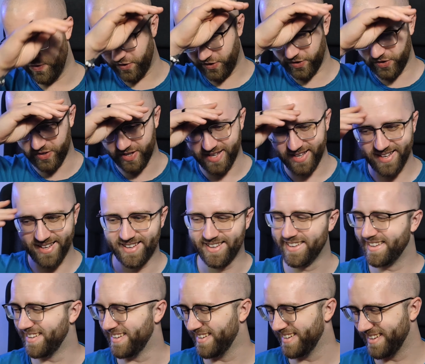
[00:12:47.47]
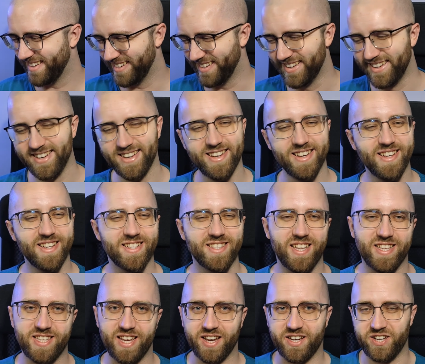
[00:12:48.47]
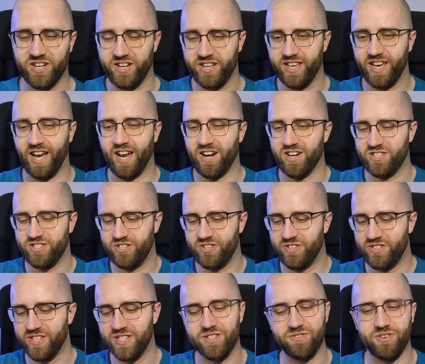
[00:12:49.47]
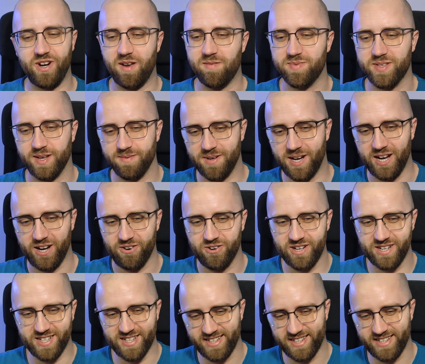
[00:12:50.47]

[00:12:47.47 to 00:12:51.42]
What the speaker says: Phew! That's actually hard to describe somehow.